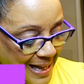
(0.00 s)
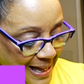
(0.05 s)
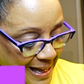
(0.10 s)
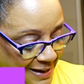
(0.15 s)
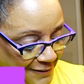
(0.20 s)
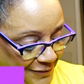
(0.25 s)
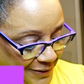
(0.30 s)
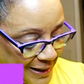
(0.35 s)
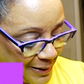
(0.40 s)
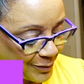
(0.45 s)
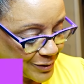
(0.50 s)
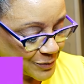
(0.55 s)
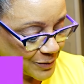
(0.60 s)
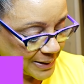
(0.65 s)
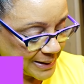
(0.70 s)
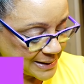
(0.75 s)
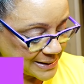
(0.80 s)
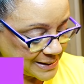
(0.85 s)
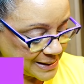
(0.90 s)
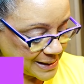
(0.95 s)
I forget which
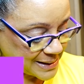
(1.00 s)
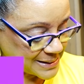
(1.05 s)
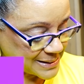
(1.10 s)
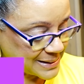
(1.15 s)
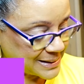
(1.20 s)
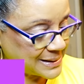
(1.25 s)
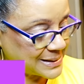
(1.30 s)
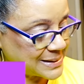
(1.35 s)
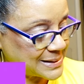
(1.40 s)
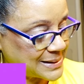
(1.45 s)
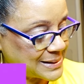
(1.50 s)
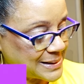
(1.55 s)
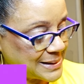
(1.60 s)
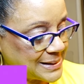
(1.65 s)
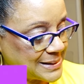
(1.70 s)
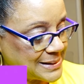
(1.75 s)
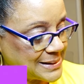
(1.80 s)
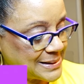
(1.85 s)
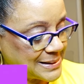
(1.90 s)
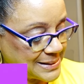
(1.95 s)
one this is. This
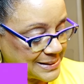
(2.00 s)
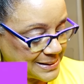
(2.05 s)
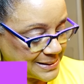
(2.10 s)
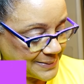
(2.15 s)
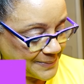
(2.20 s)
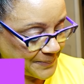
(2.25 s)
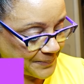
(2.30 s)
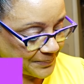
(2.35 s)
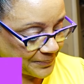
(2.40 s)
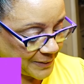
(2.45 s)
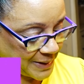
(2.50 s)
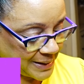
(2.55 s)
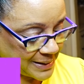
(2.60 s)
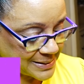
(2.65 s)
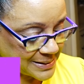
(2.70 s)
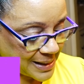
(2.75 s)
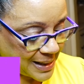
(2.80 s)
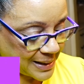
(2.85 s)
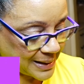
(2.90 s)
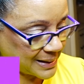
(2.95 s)
is
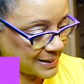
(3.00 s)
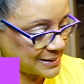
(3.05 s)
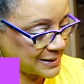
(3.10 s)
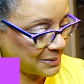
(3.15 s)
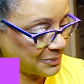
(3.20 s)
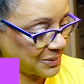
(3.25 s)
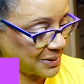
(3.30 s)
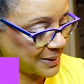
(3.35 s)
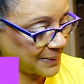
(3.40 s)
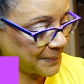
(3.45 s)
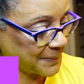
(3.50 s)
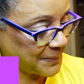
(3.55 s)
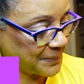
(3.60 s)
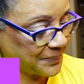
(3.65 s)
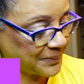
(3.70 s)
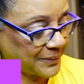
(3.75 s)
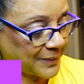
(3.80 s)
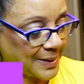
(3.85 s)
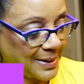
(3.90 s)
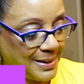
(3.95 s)
exotic something.
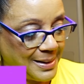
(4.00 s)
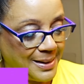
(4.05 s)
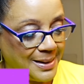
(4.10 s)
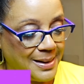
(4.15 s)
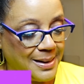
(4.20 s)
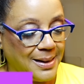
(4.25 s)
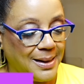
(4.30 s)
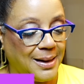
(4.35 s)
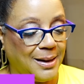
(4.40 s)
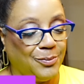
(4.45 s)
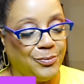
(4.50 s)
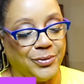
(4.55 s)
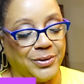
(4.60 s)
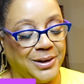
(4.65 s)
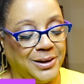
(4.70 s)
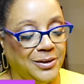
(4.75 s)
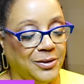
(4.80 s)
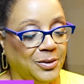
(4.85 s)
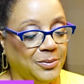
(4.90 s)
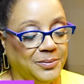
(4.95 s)

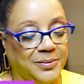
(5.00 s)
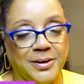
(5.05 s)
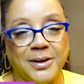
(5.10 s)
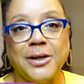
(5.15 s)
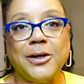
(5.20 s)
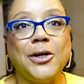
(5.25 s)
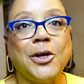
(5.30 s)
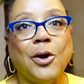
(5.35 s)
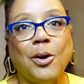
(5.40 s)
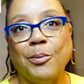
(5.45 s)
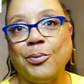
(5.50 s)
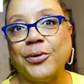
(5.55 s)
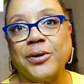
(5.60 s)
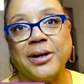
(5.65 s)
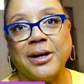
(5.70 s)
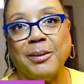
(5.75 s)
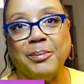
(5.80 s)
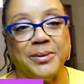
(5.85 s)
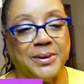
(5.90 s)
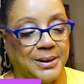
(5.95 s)
You know I'm putting
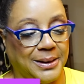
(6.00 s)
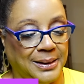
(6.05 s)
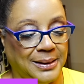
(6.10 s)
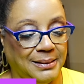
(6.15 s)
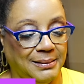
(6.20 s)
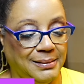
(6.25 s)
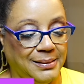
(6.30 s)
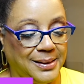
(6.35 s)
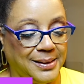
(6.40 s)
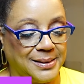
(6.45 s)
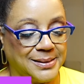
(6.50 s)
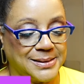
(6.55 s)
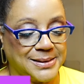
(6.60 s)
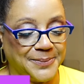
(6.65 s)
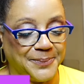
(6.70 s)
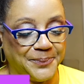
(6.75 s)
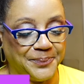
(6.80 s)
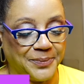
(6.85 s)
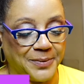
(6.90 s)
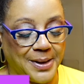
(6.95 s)
it up in the things.
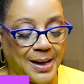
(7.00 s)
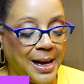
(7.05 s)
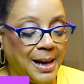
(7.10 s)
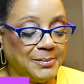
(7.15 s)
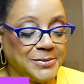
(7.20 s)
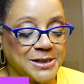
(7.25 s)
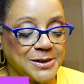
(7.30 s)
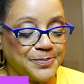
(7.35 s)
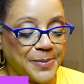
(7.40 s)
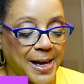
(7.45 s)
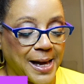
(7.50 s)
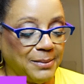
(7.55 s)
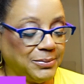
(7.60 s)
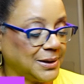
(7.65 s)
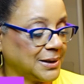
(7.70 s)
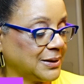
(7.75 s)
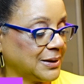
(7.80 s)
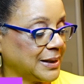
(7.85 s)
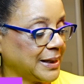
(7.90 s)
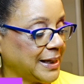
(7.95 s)
I'm just
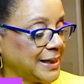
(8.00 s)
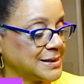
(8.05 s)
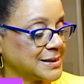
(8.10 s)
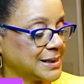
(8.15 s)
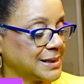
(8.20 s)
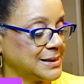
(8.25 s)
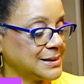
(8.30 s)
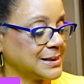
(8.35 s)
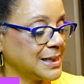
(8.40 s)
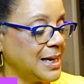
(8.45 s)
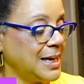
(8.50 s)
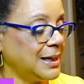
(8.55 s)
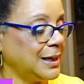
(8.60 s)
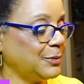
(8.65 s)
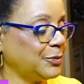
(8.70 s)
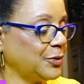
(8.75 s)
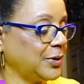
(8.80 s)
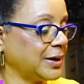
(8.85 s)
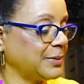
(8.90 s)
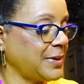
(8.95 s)
babbling, you guys, because
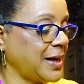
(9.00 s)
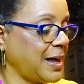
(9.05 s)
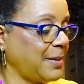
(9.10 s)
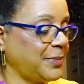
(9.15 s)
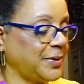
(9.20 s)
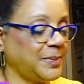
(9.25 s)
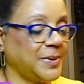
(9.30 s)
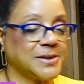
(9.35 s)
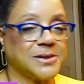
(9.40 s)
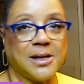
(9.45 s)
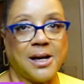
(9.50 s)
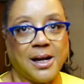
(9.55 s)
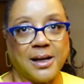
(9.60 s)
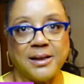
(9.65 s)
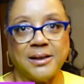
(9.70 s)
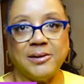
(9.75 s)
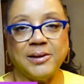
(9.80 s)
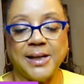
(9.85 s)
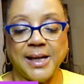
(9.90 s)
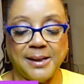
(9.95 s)
number one, I'm happy to be
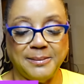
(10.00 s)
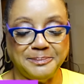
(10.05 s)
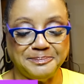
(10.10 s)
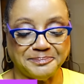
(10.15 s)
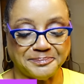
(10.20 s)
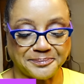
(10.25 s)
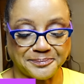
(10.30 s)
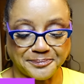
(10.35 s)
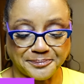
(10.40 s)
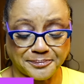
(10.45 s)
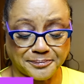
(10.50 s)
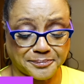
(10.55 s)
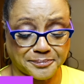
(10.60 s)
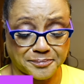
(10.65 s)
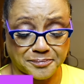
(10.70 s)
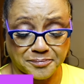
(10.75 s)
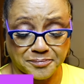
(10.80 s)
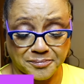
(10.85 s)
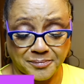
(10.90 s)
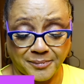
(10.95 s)
talking to you again,
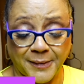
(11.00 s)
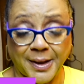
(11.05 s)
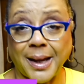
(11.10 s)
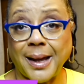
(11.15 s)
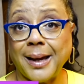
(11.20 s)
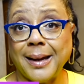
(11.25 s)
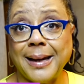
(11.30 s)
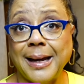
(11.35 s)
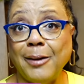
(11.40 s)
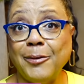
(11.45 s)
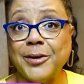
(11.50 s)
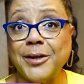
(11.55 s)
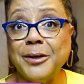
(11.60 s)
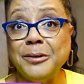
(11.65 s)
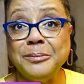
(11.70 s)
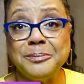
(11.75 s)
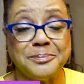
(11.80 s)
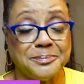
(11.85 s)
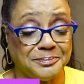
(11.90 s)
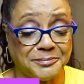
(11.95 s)
hanging out with
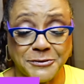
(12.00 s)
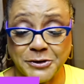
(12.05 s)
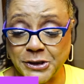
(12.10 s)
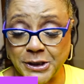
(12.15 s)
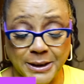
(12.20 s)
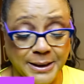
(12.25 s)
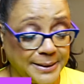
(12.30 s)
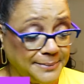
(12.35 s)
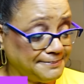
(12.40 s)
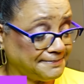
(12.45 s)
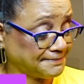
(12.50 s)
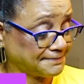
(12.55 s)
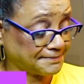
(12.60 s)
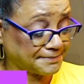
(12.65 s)
you, chilling.